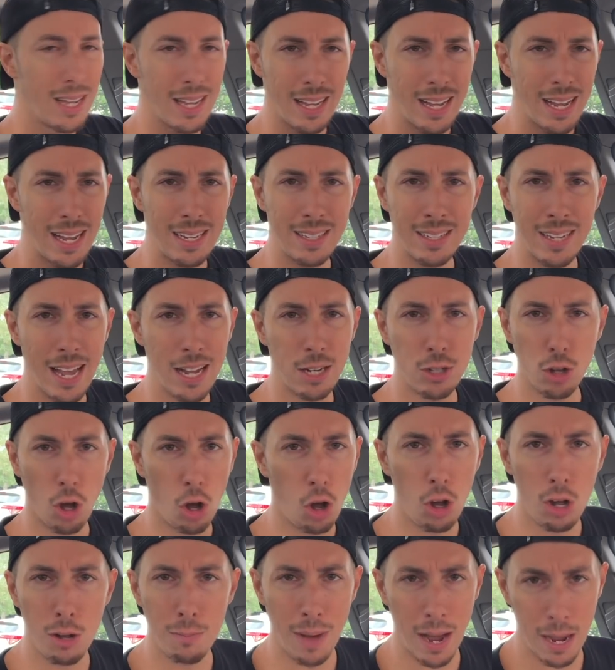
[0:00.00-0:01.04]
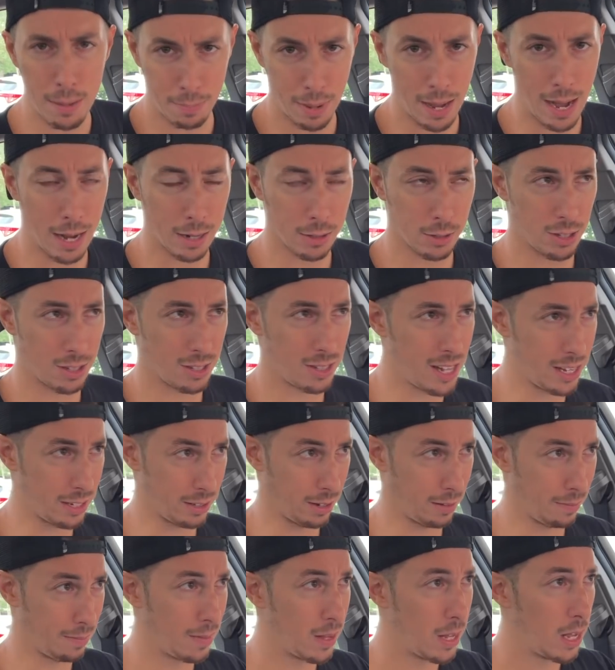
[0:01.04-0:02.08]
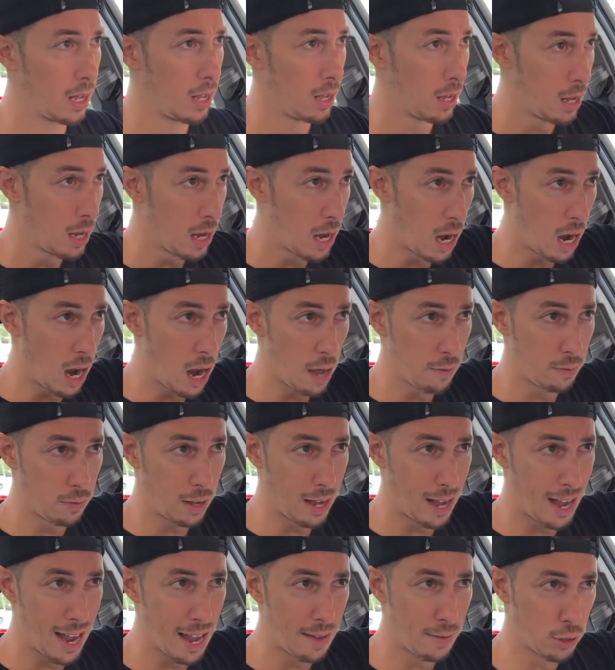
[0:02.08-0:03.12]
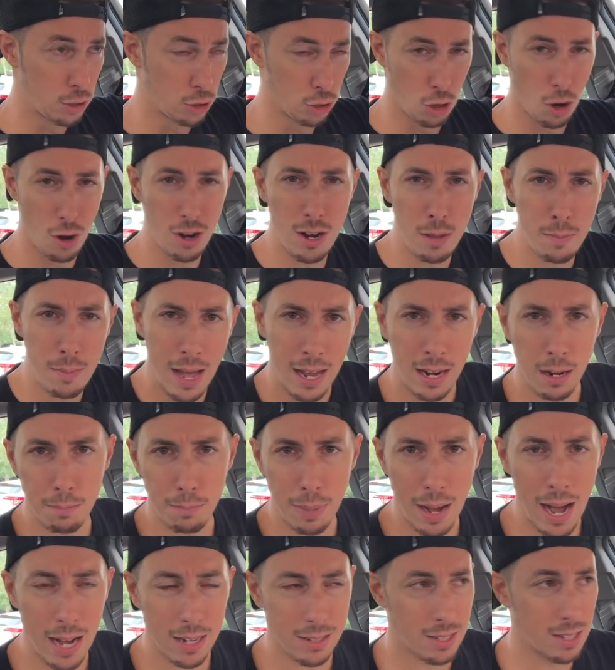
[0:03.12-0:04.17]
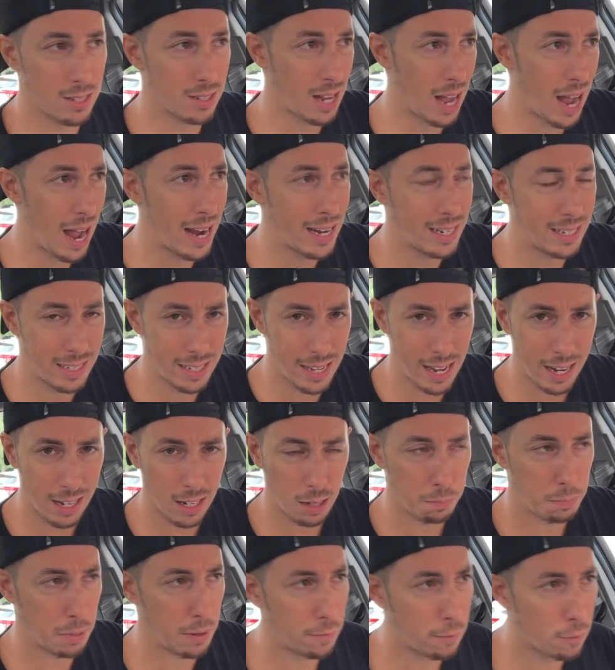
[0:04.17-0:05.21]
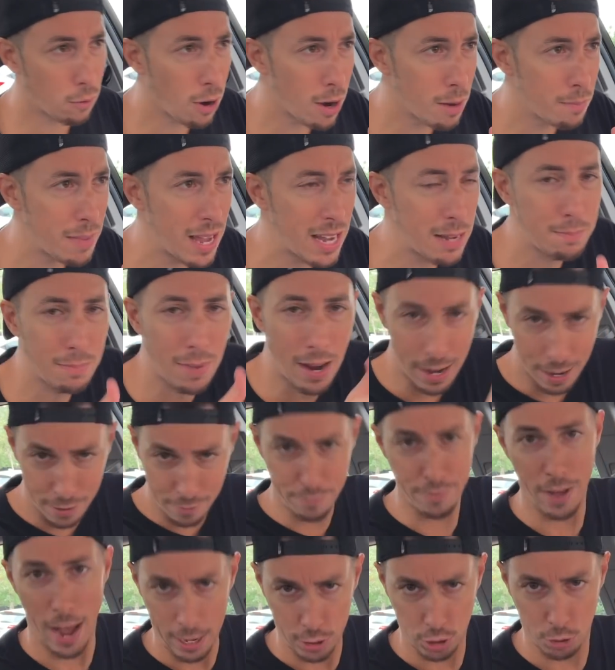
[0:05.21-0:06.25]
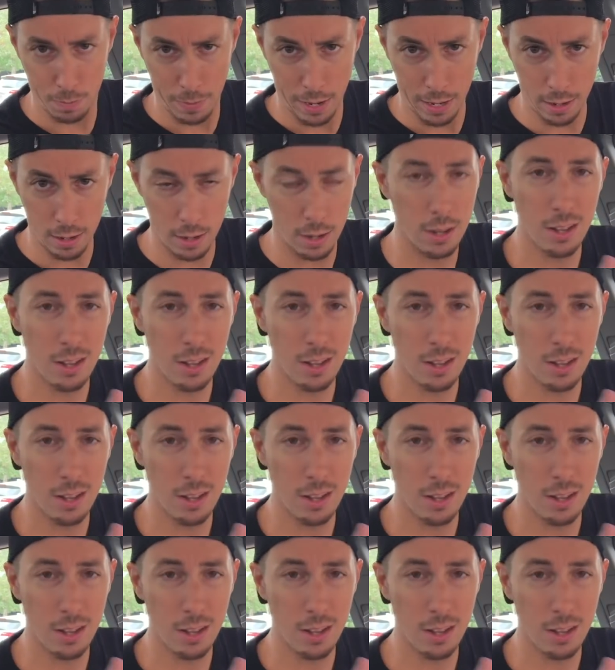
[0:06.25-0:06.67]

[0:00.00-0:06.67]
it ticks all my boxes. Listen, I have a certain amount of boxes I tick before I make my investment.